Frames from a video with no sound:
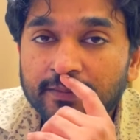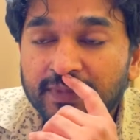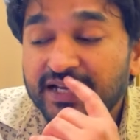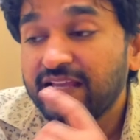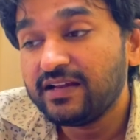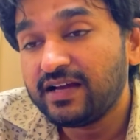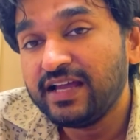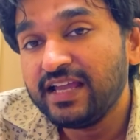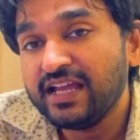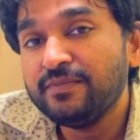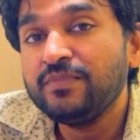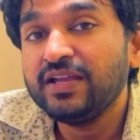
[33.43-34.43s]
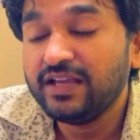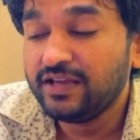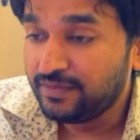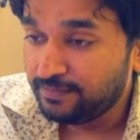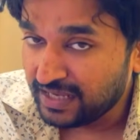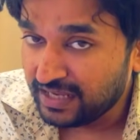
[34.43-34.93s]
But here I am
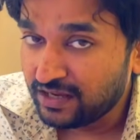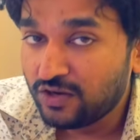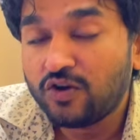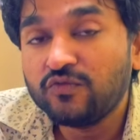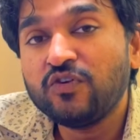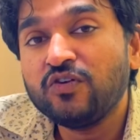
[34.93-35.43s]
making a long form